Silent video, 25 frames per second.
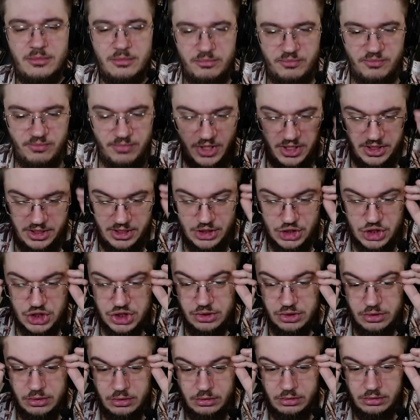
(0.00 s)

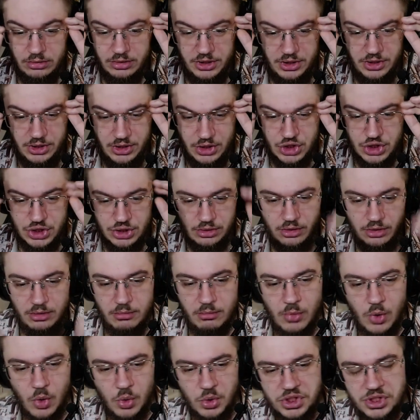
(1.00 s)
initial
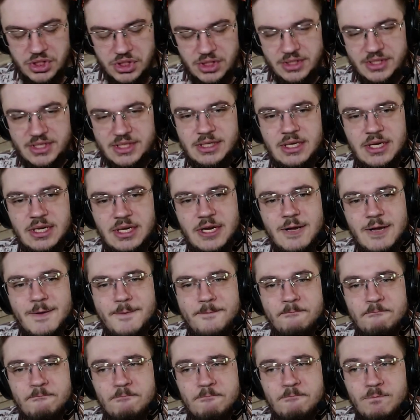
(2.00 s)
emotions,
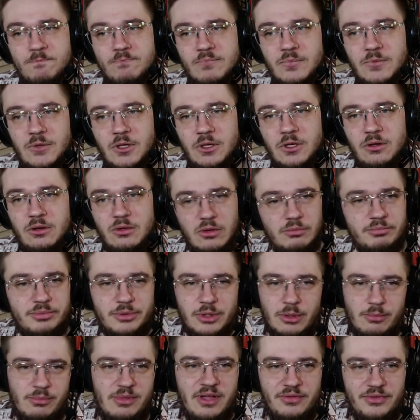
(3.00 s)
you'll
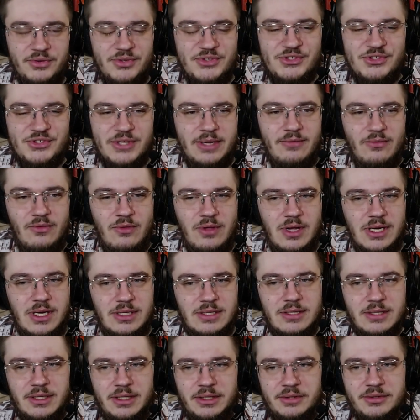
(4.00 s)
probably understand that
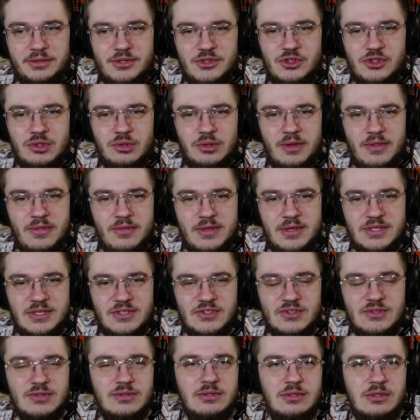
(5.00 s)
Eren's doing
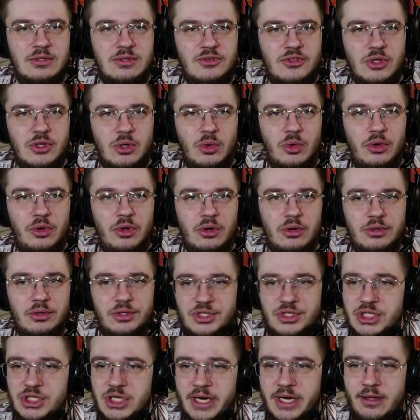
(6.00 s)
this so your
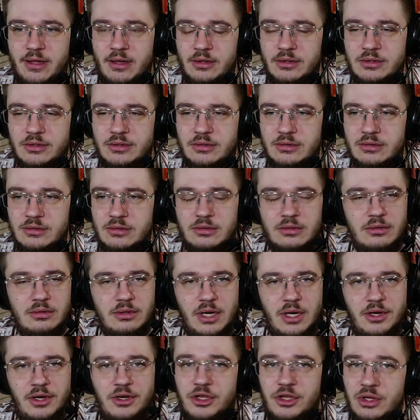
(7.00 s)
child
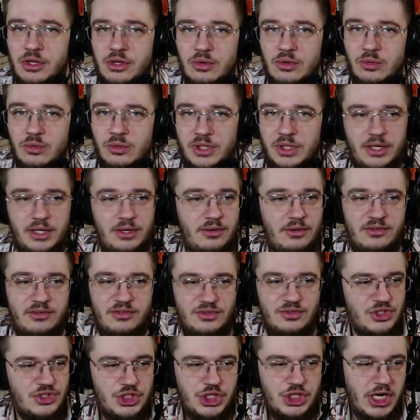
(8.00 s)
and you and
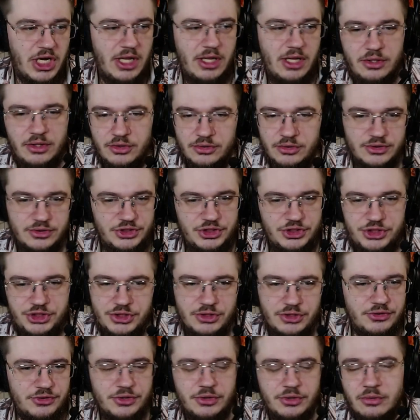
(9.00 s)

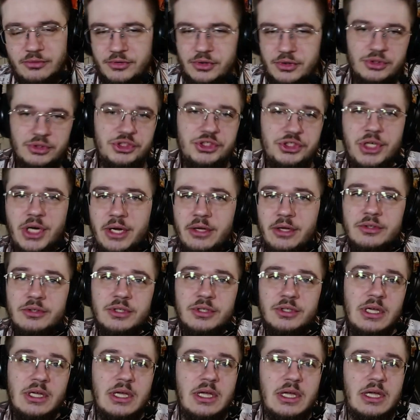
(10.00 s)
children of your child
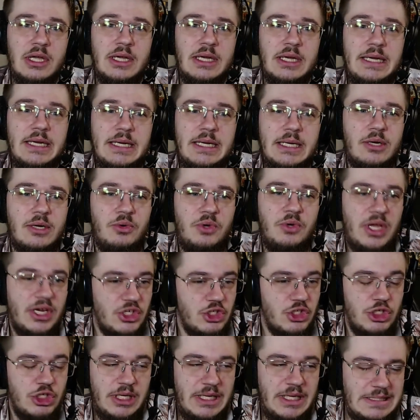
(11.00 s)
could
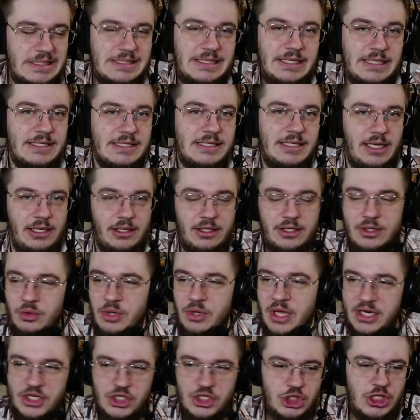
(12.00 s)
actually exist and could
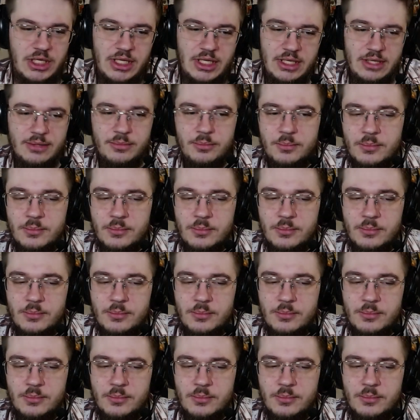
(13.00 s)
actually